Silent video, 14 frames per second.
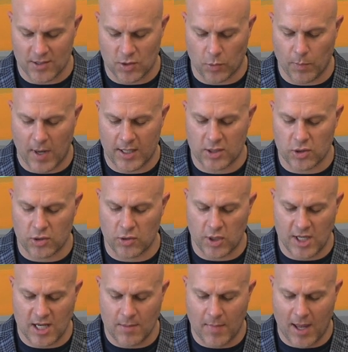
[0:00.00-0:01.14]
So make sure you
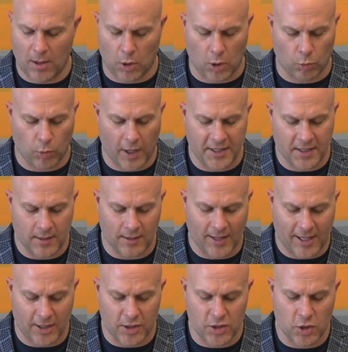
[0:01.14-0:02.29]
email or write a
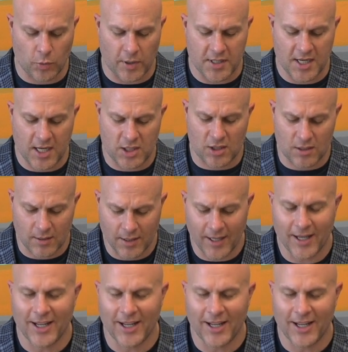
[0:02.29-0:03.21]
letter to a teacher.